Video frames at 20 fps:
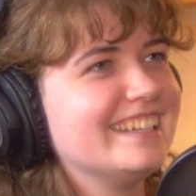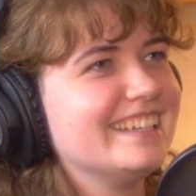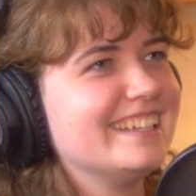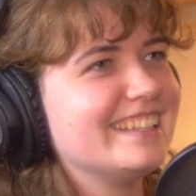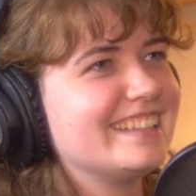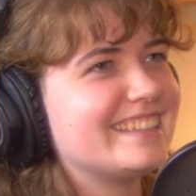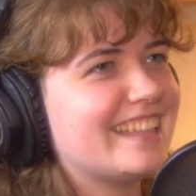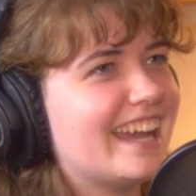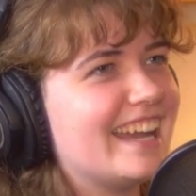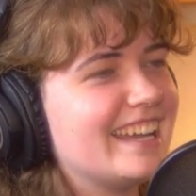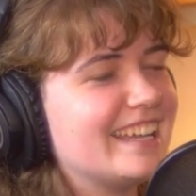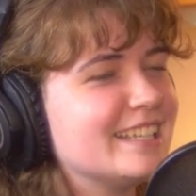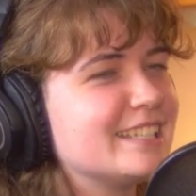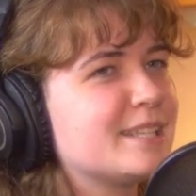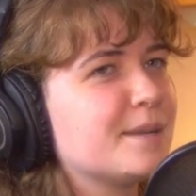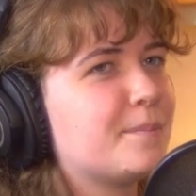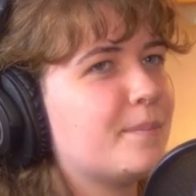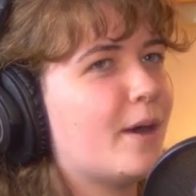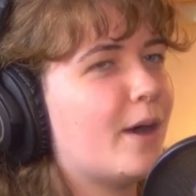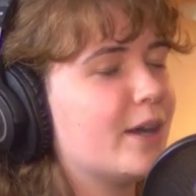that is
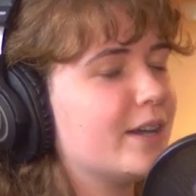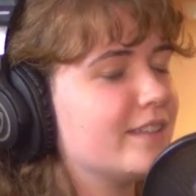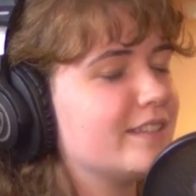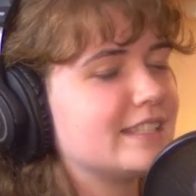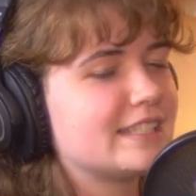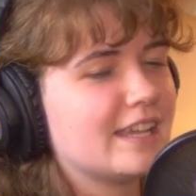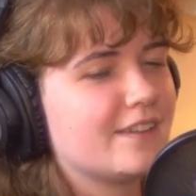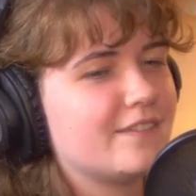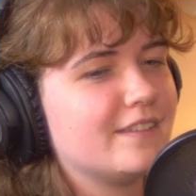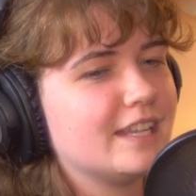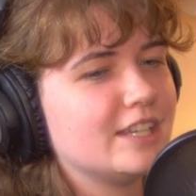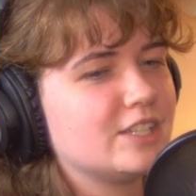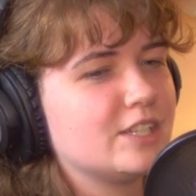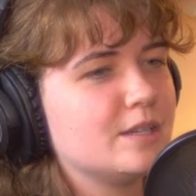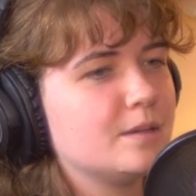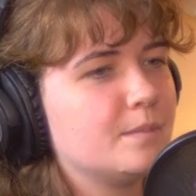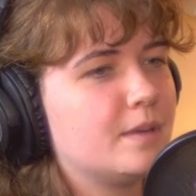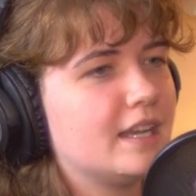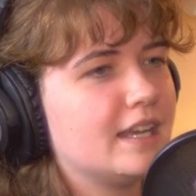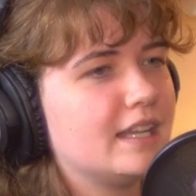a part of the
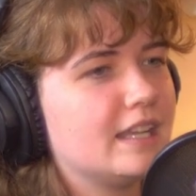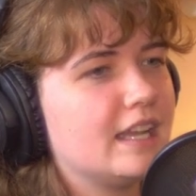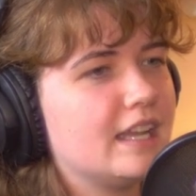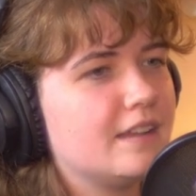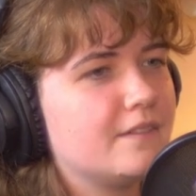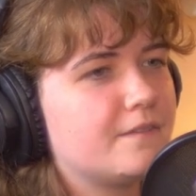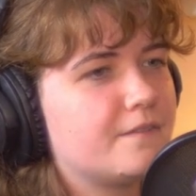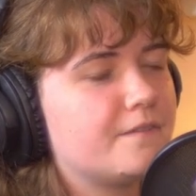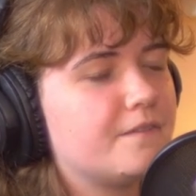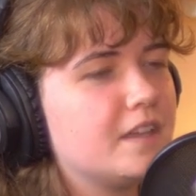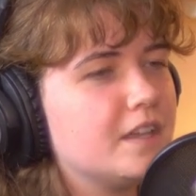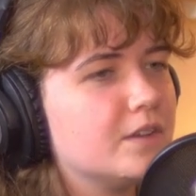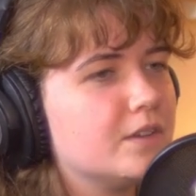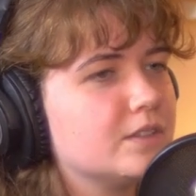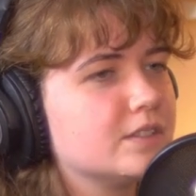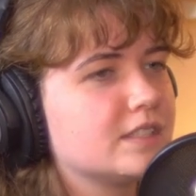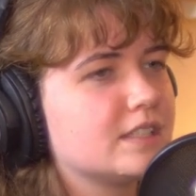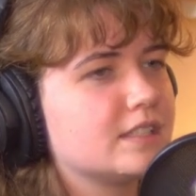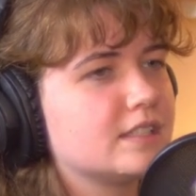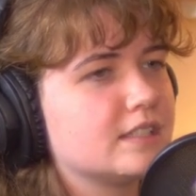definition, but it
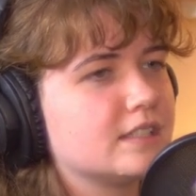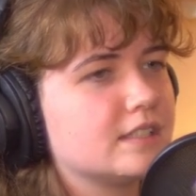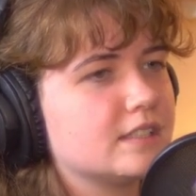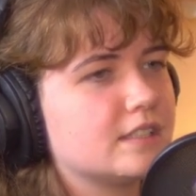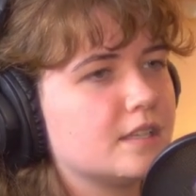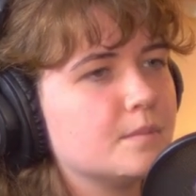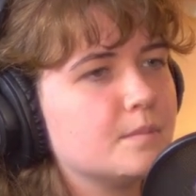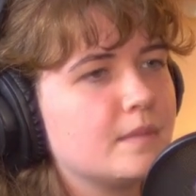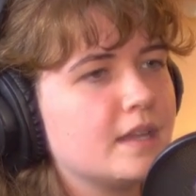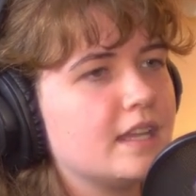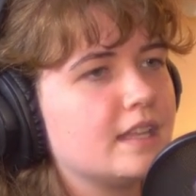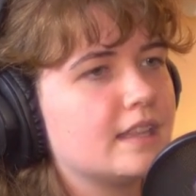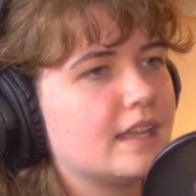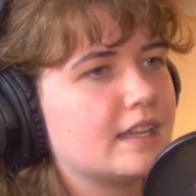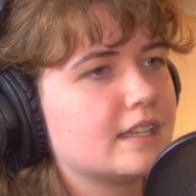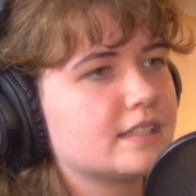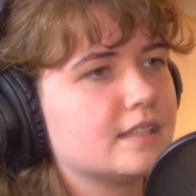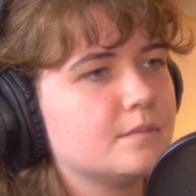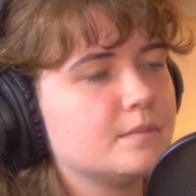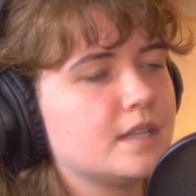feels to me
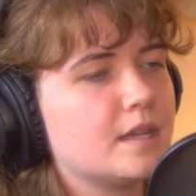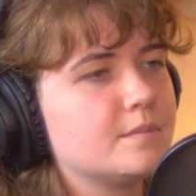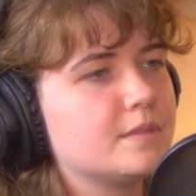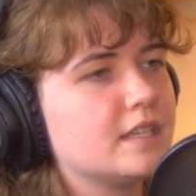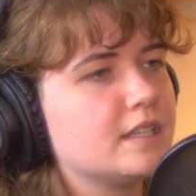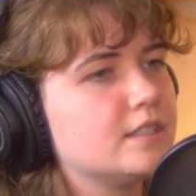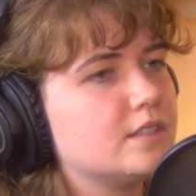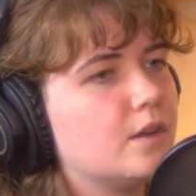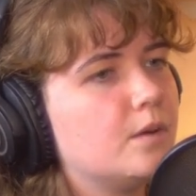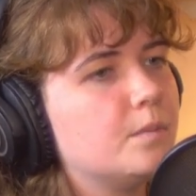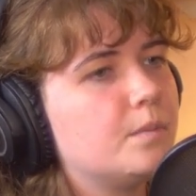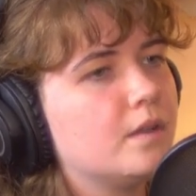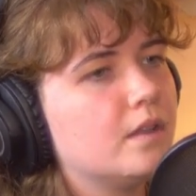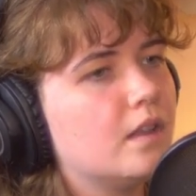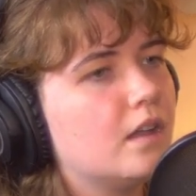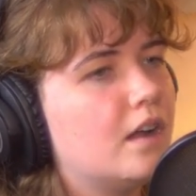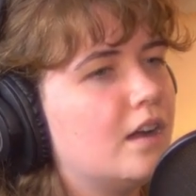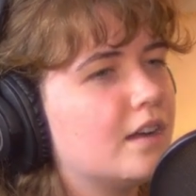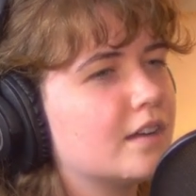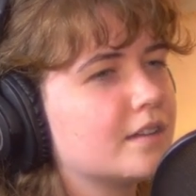like sometimes I don't
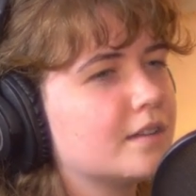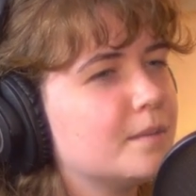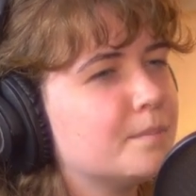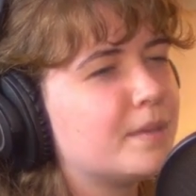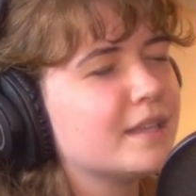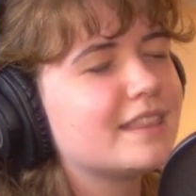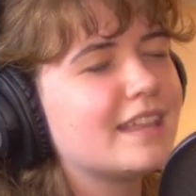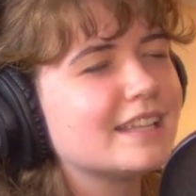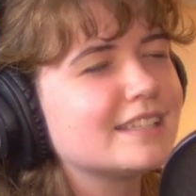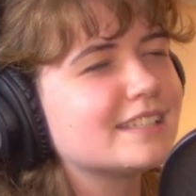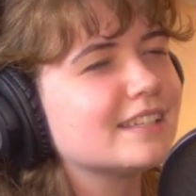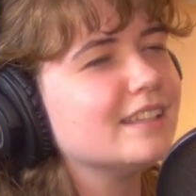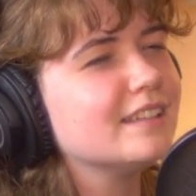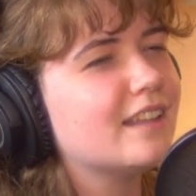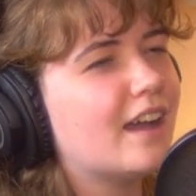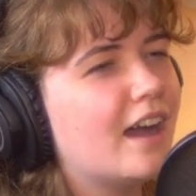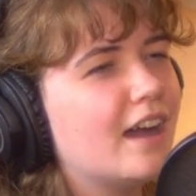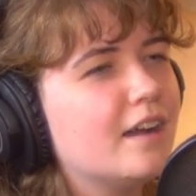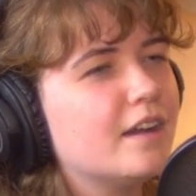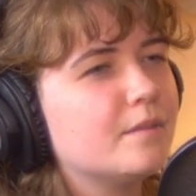belong. But that's a
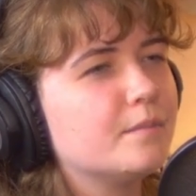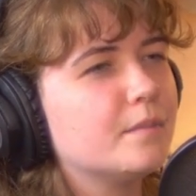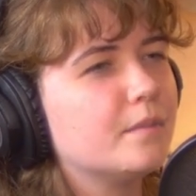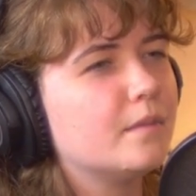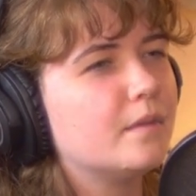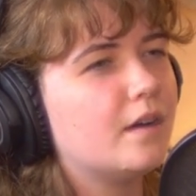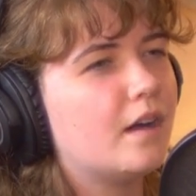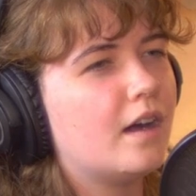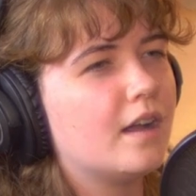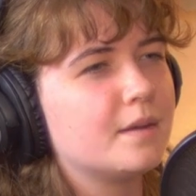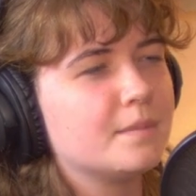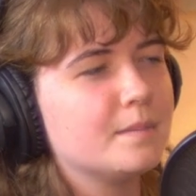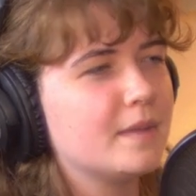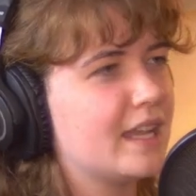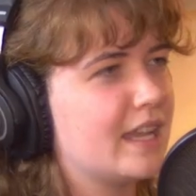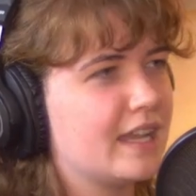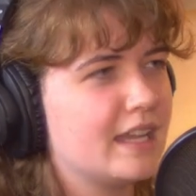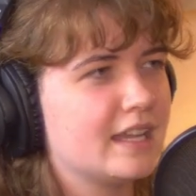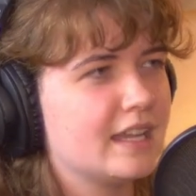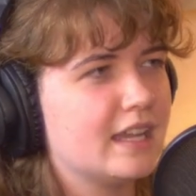lot on
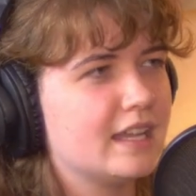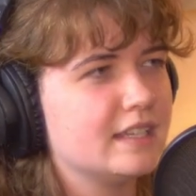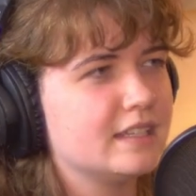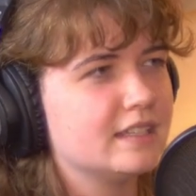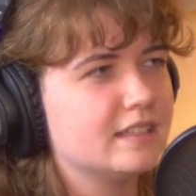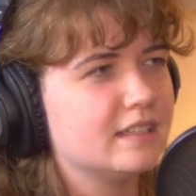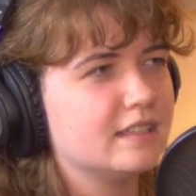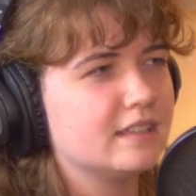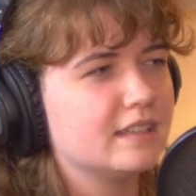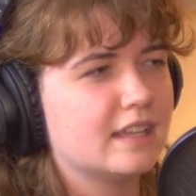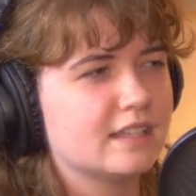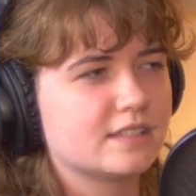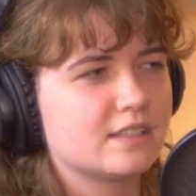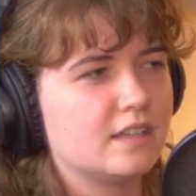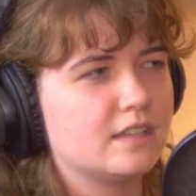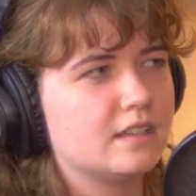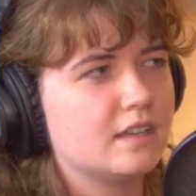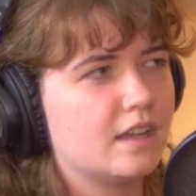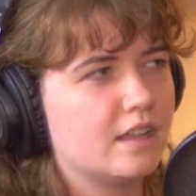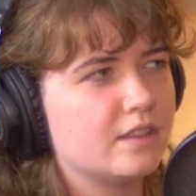me and less
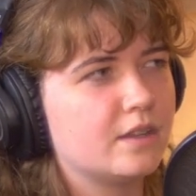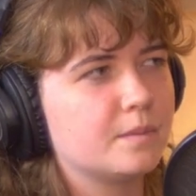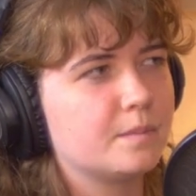on other people.